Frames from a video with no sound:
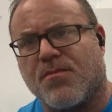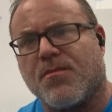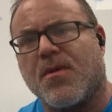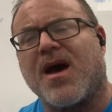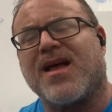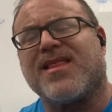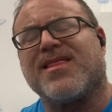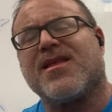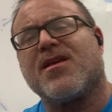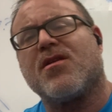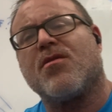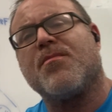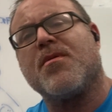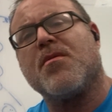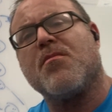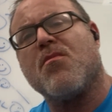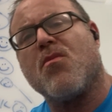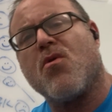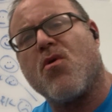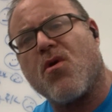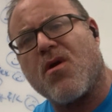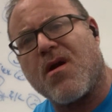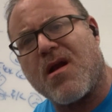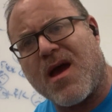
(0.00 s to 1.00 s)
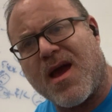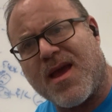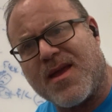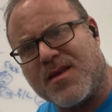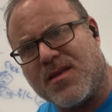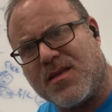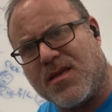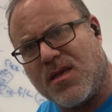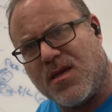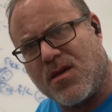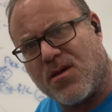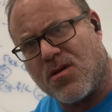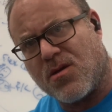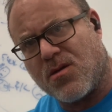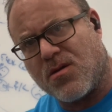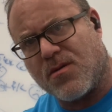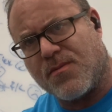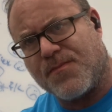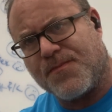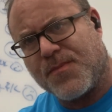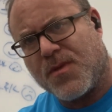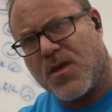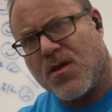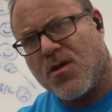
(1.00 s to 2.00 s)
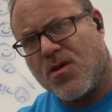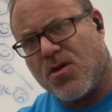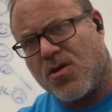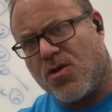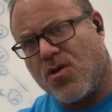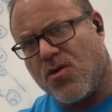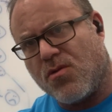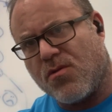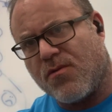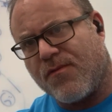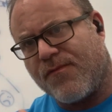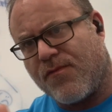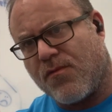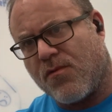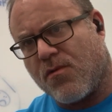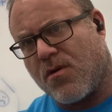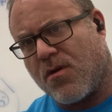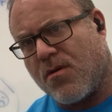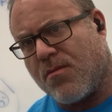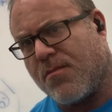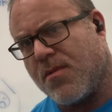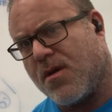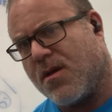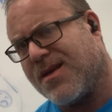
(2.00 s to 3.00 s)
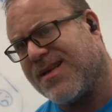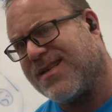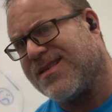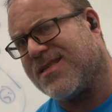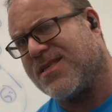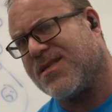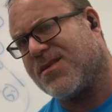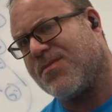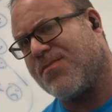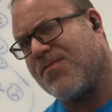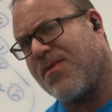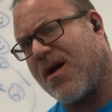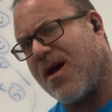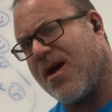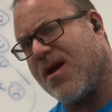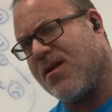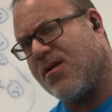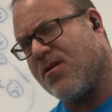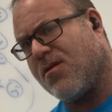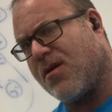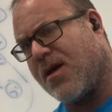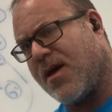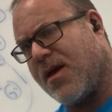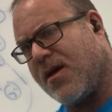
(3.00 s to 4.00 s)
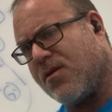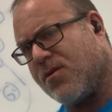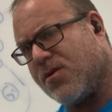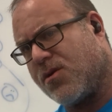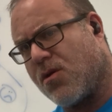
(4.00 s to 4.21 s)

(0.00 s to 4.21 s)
little bit more ideal uniform spinal angle.